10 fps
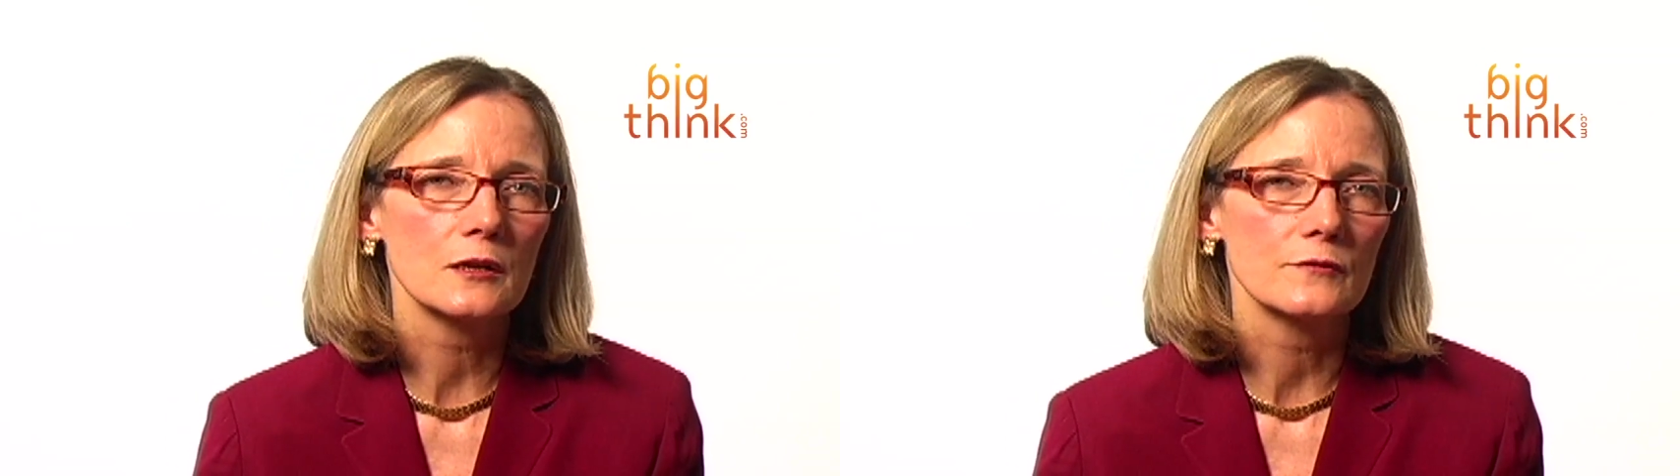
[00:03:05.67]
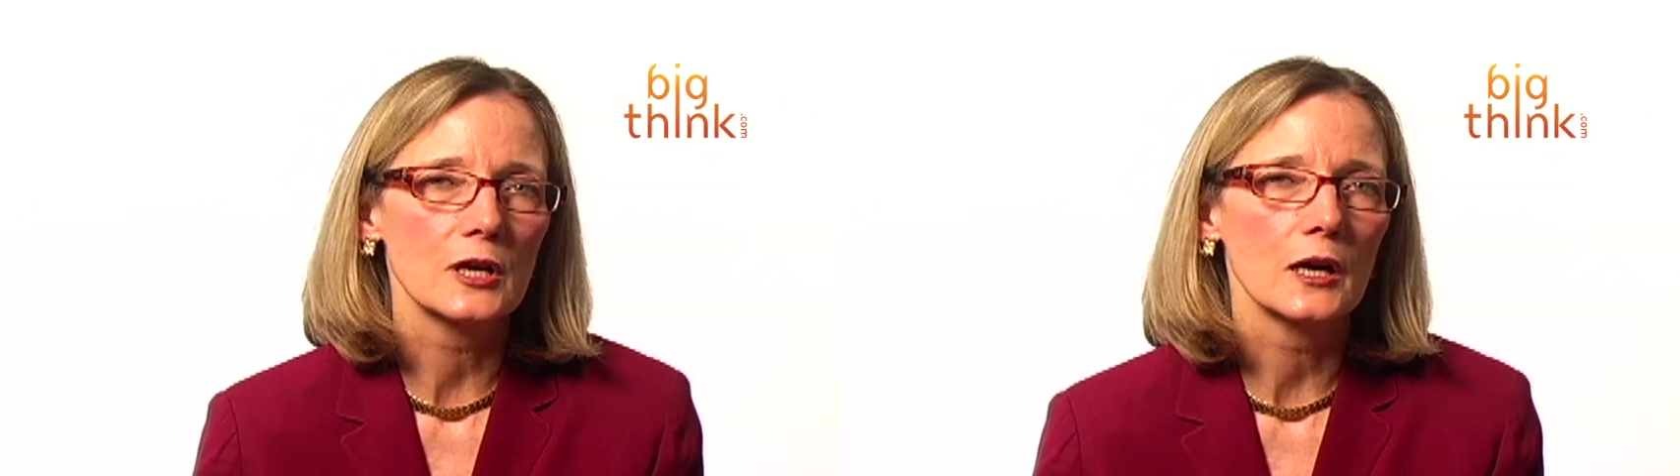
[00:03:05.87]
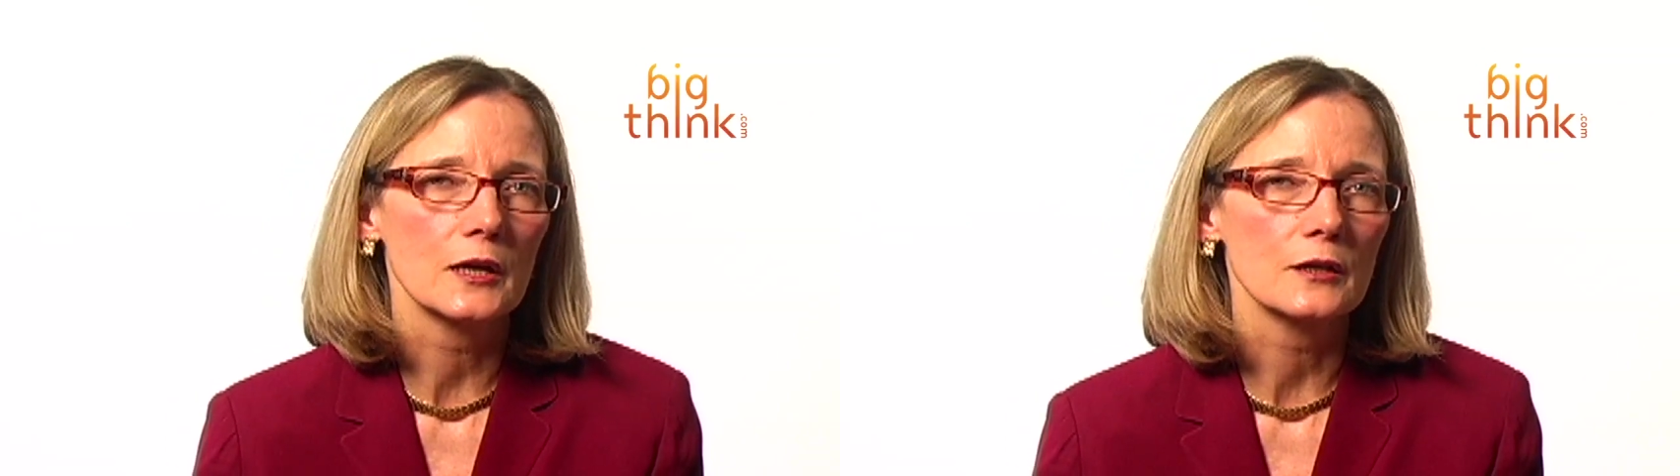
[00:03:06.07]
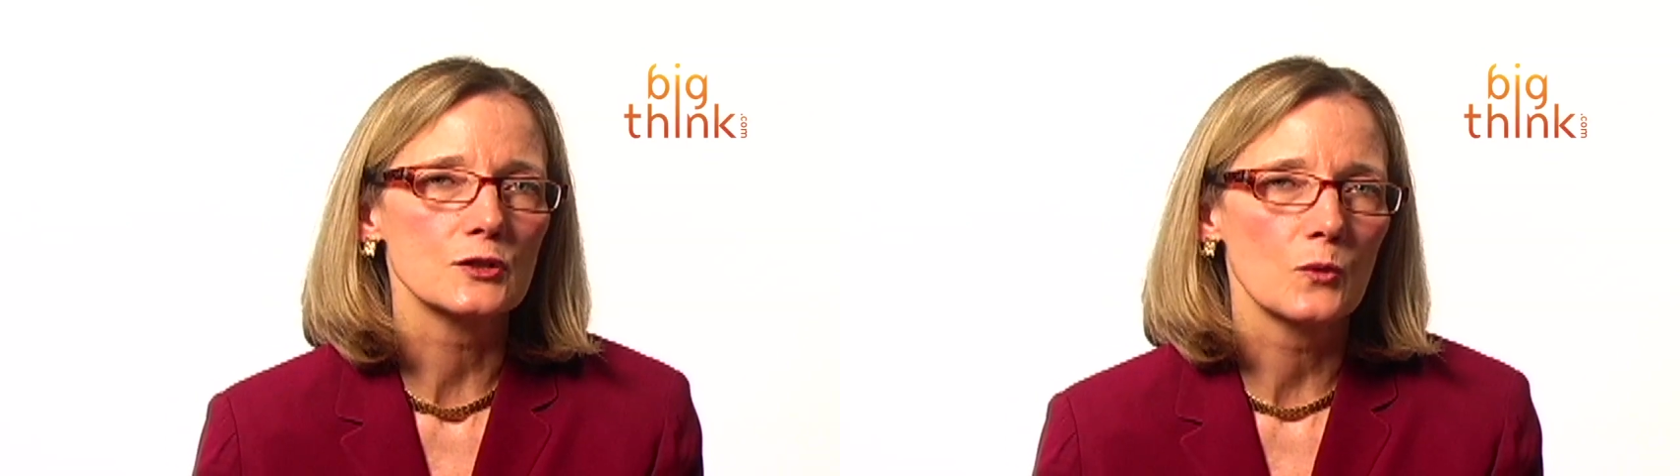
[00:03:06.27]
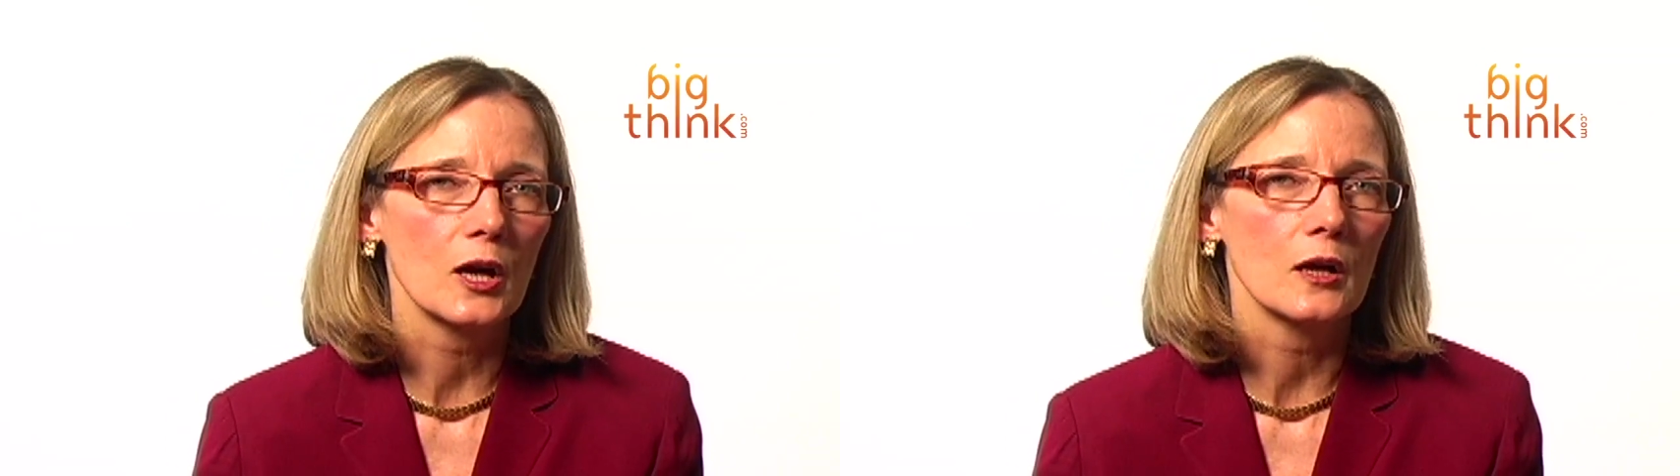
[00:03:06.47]
of dying
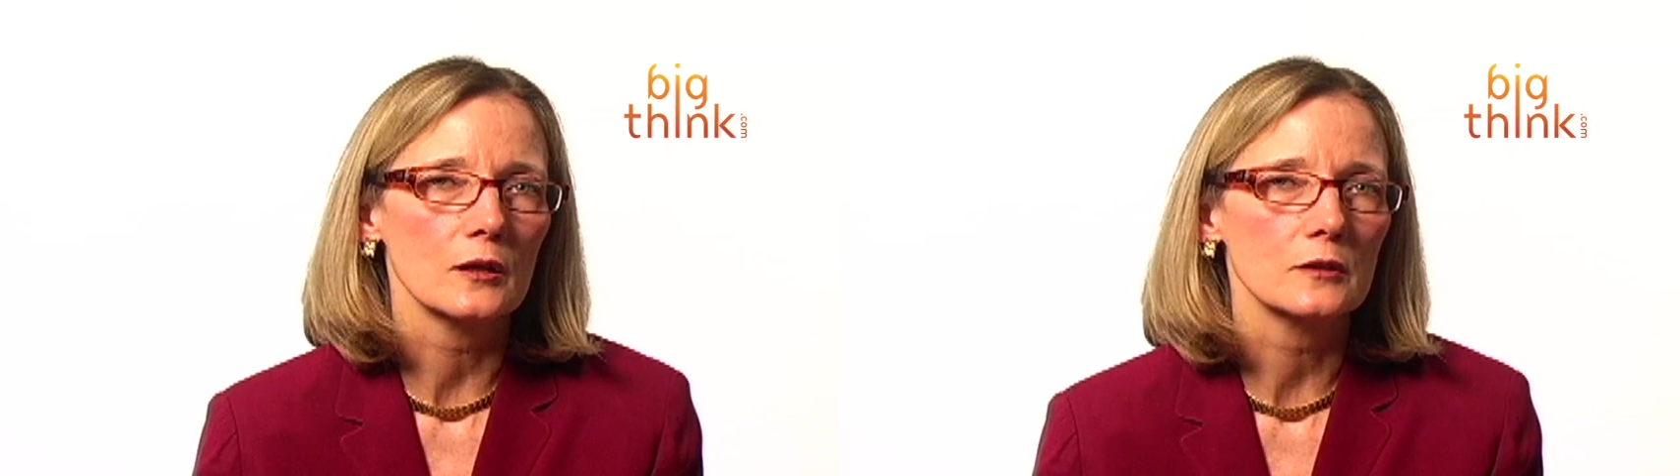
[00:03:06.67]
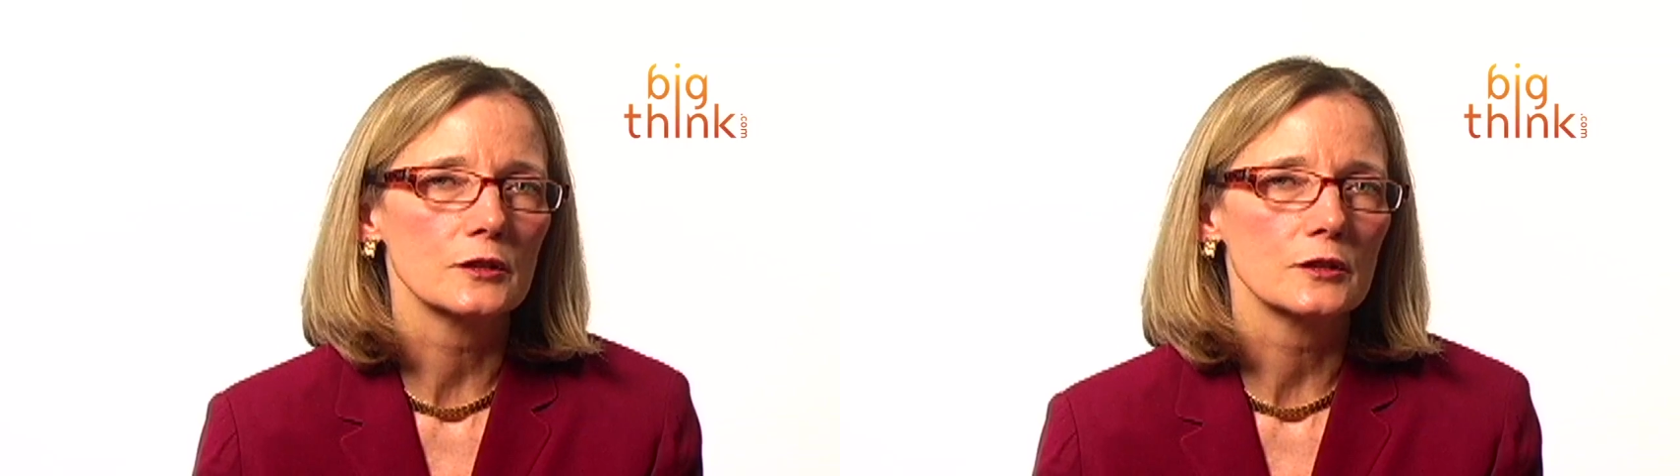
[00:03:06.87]
as well.